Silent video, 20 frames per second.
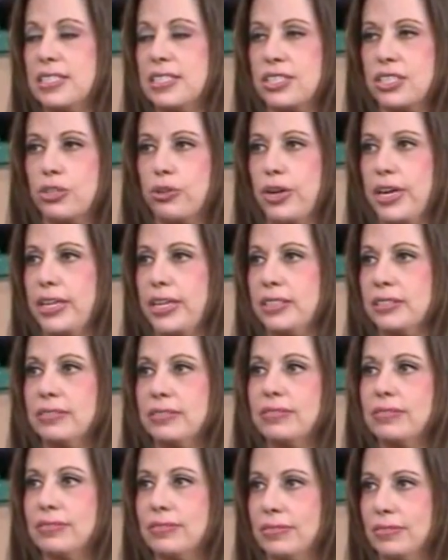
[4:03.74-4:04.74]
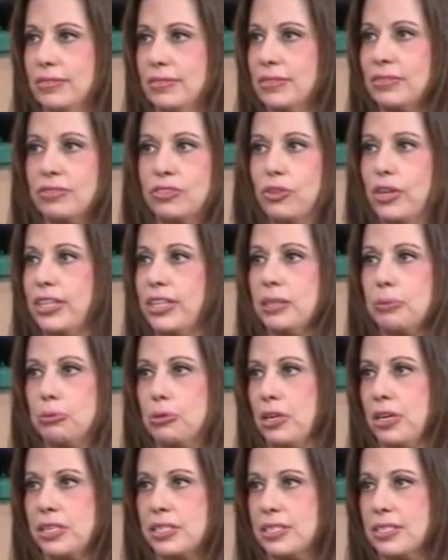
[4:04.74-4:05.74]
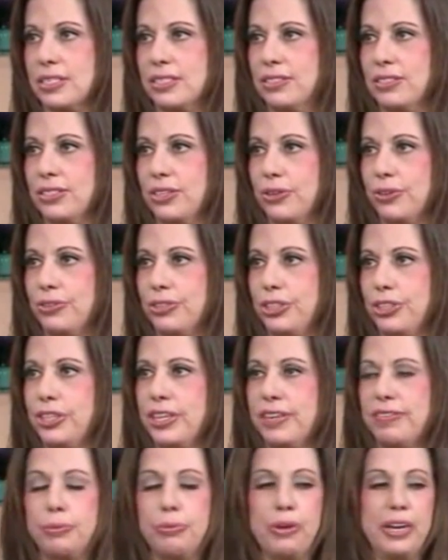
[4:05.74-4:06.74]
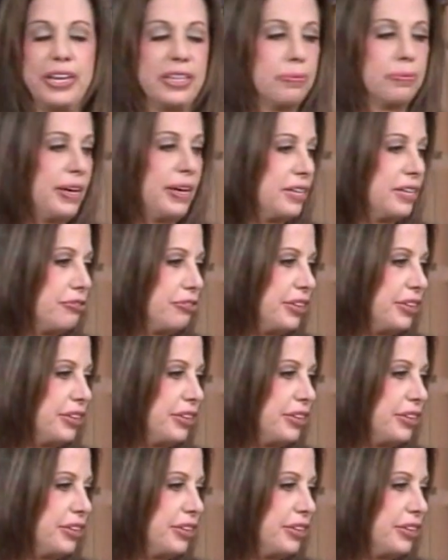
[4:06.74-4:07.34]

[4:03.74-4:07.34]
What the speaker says: is a great lip gloss. Right. So you don't have to break the bank for